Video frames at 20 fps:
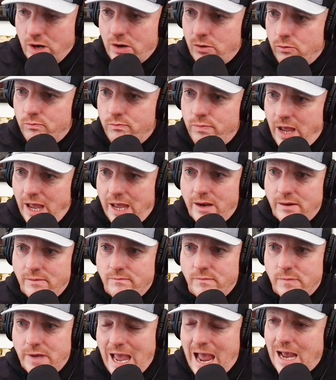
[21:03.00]
trailhead
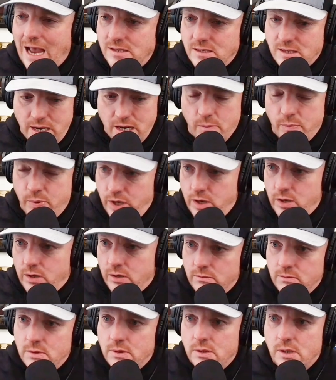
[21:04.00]
and gas, and then I'll put it
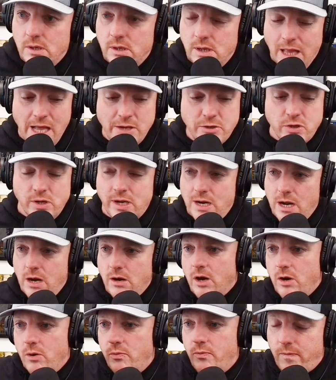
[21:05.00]
on electric and
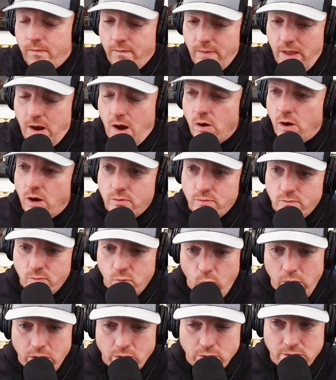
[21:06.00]
I'll go
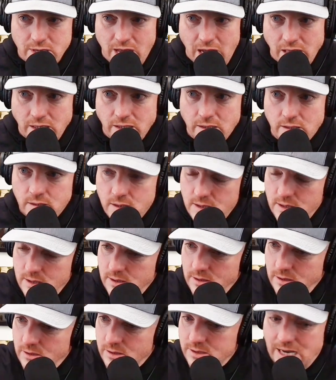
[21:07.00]
wheel silent,
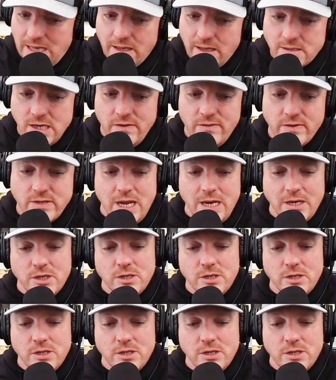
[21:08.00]
little silent service